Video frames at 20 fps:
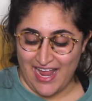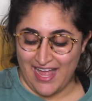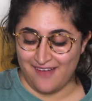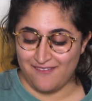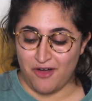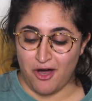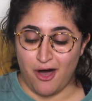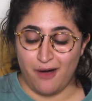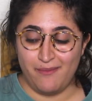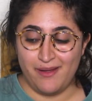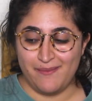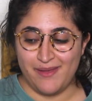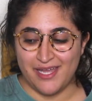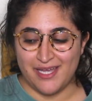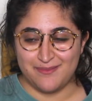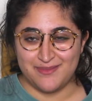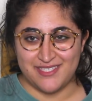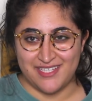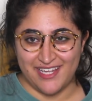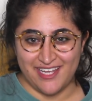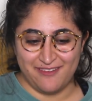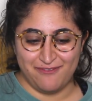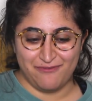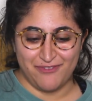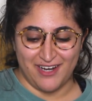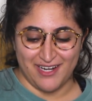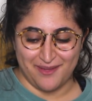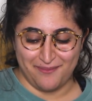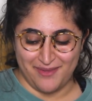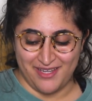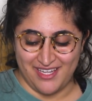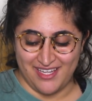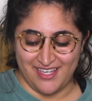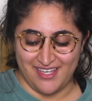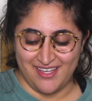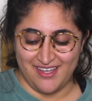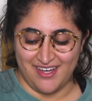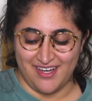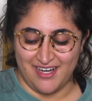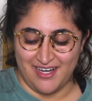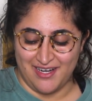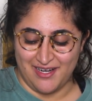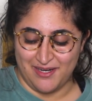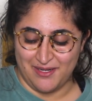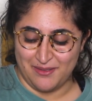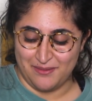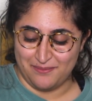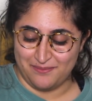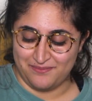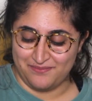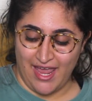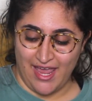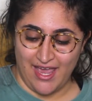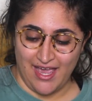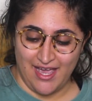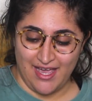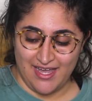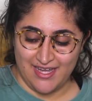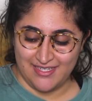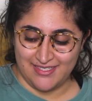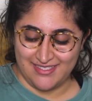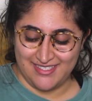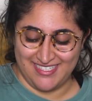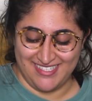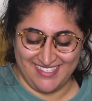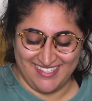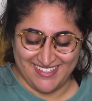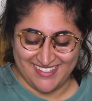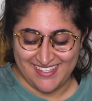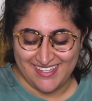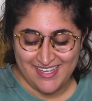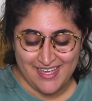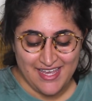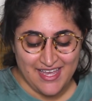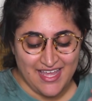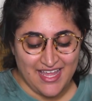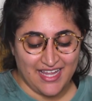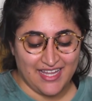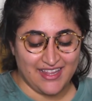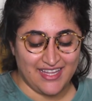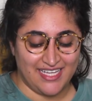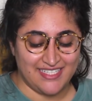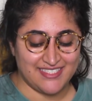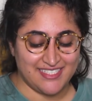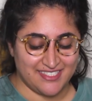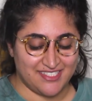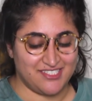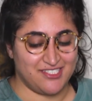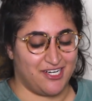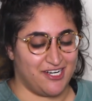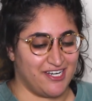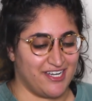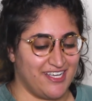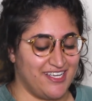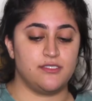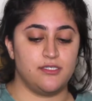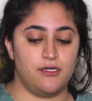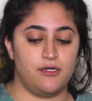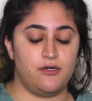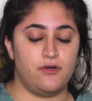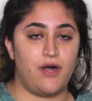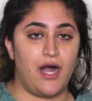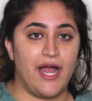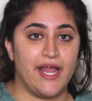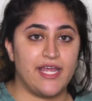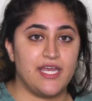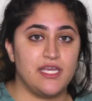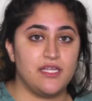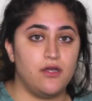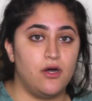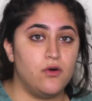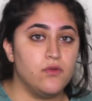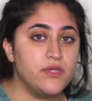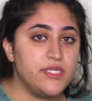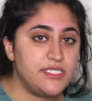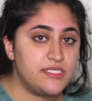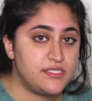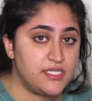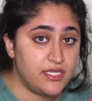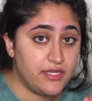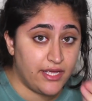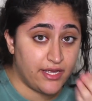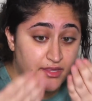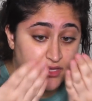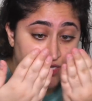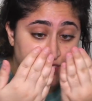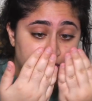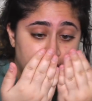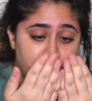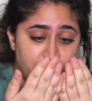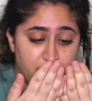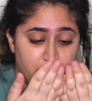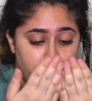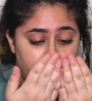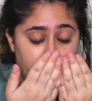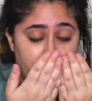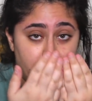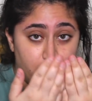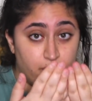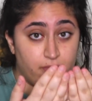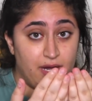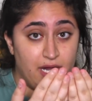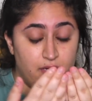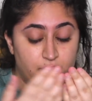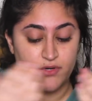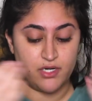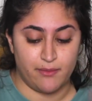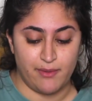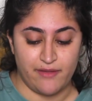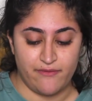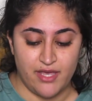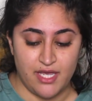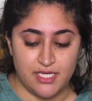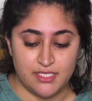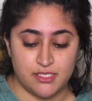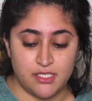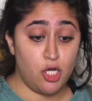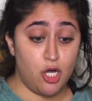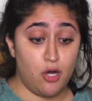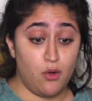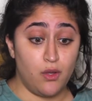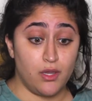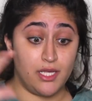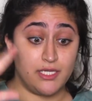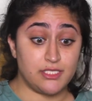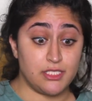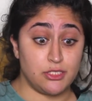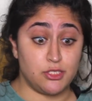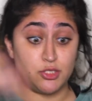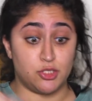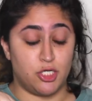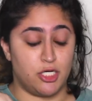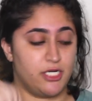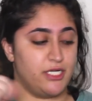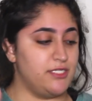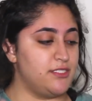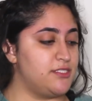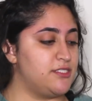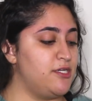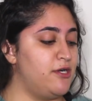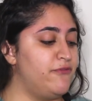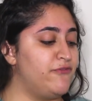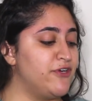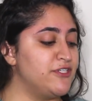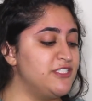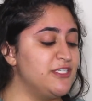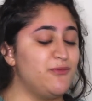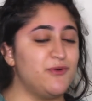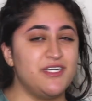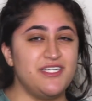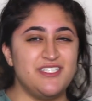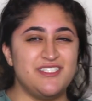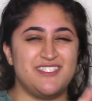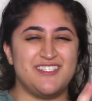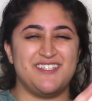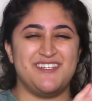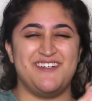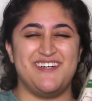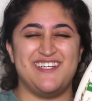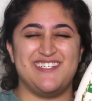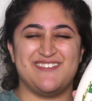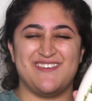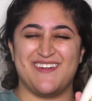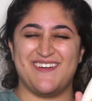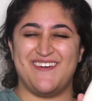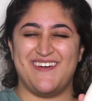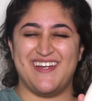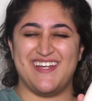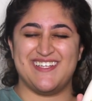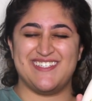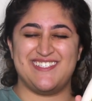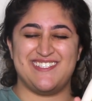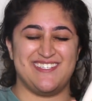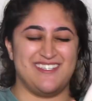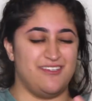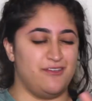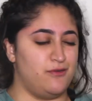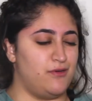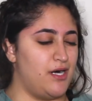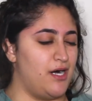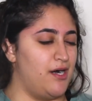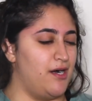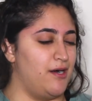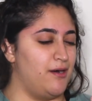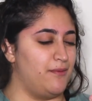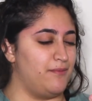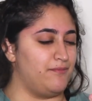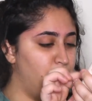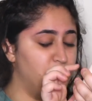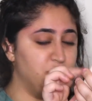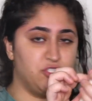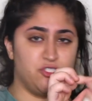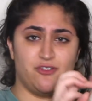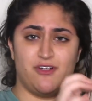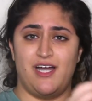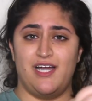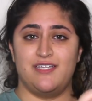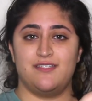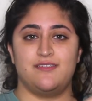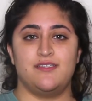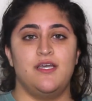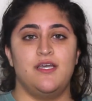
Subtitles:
have all my makeup sitting in front of me, and let's get started. So I can only see like things if they're like right in front of my face. So let's get started. So first thing we're gonna do is we're going to moisturize.